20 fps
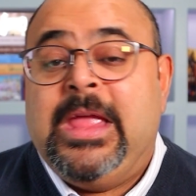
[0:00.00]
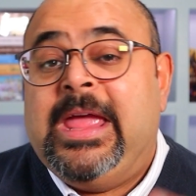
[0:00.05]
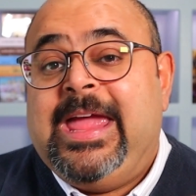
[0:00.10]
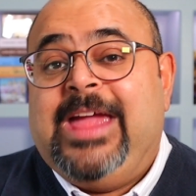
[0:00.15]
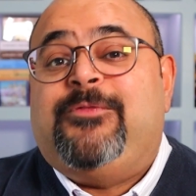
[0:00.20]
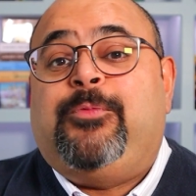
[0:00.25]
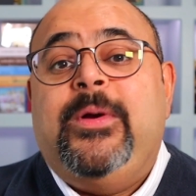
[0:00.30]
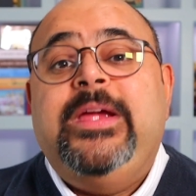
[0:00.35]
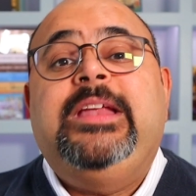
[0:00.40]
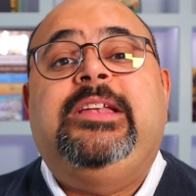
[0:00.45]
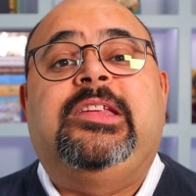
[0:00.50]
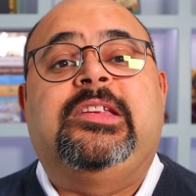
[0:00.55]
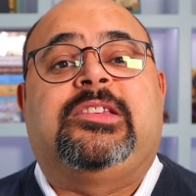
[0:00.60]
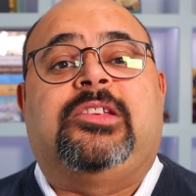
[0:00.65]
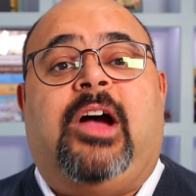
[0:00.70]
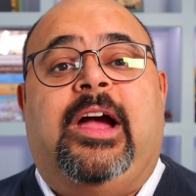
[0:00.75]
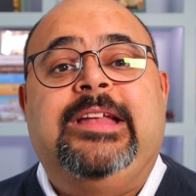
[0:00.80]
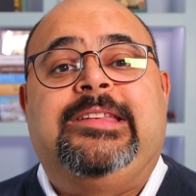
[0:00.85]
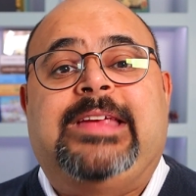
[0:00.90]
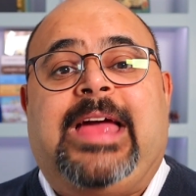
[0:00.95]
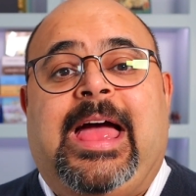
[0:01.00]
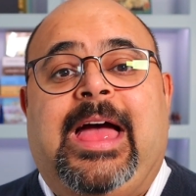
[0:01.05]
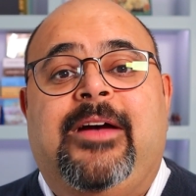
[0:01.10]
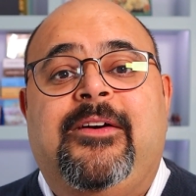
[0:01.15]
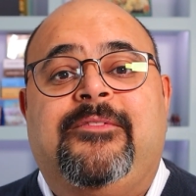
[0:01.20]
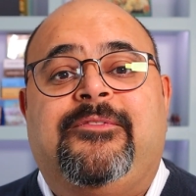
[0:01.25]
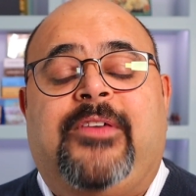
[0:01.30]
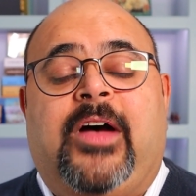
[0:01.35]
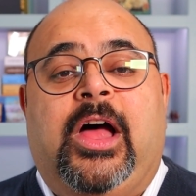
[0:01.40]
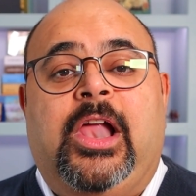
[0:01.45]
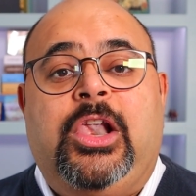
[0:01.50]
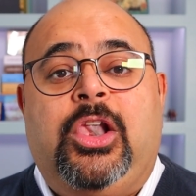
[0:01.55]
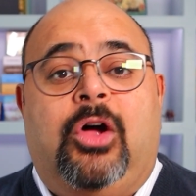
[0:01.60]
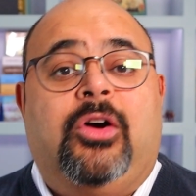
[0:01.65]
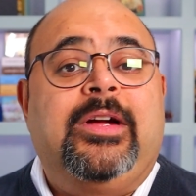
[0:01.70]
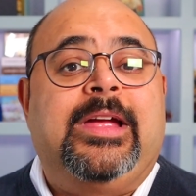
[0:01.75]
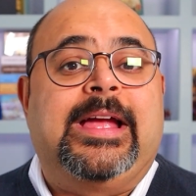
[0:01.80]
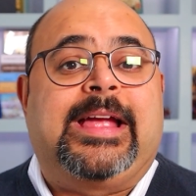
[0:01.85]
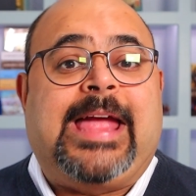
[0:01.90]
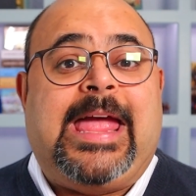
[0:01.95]
If we decide to have a
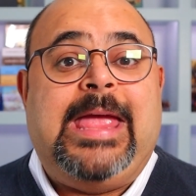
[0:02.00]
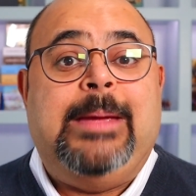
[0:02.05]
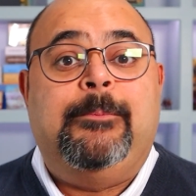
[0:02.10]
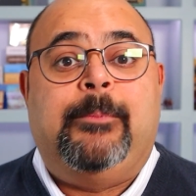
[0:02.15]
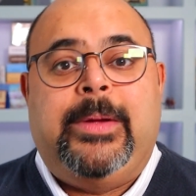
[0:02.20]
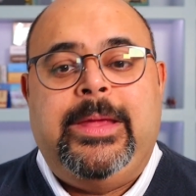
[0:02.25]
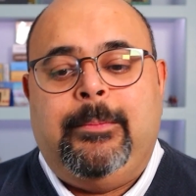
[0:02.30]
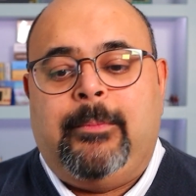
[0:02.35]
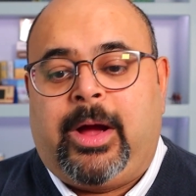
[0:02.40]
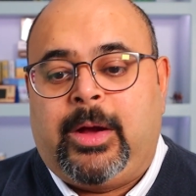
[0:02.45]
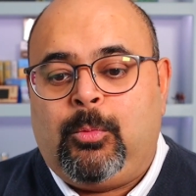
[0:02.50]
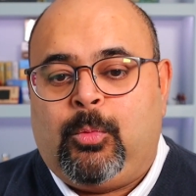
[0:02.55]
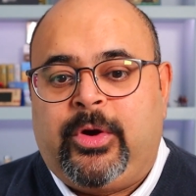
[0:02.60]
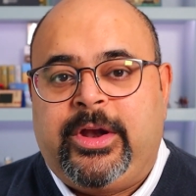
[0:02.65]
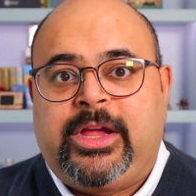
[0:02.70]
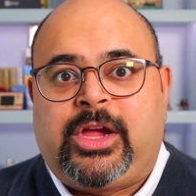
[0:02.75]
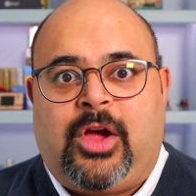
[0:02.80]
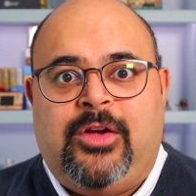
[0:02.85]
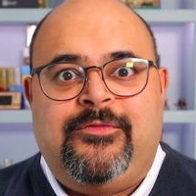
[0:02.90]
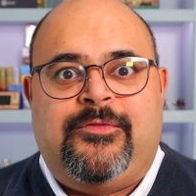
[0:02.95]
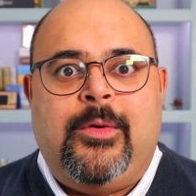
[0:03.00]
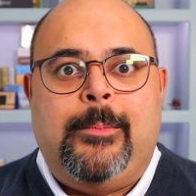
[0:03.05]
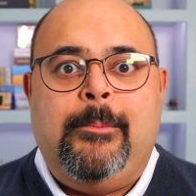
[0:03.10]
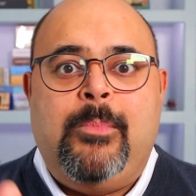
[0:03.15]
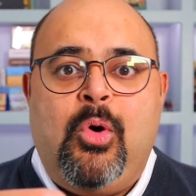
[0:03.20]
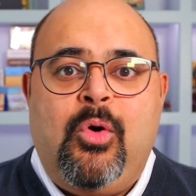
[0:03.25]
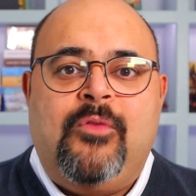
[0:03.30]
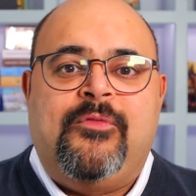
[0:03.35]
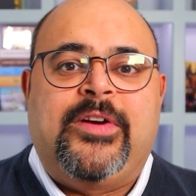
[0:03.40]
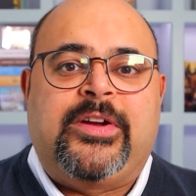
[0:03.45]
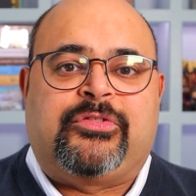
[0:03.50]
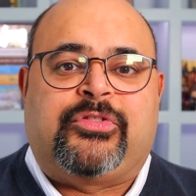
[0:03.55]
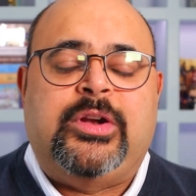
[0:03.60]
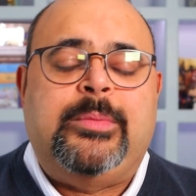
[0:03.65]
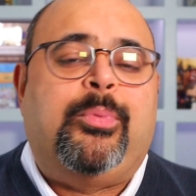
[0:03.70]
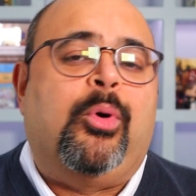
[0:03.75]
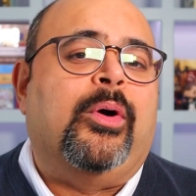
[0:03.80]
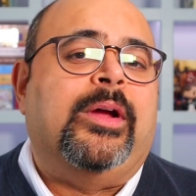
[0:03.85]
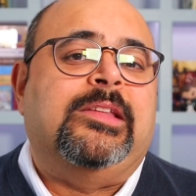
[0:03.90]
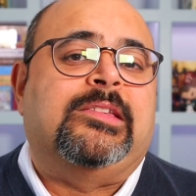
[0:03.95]
longer game, we might want to go for more victory
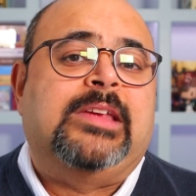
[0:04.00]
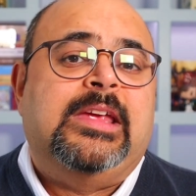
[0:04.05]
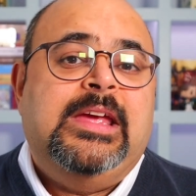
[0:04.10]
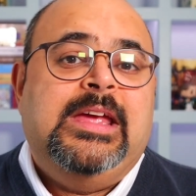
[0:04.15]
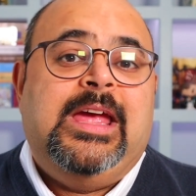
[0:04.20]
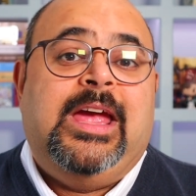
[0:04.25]
points.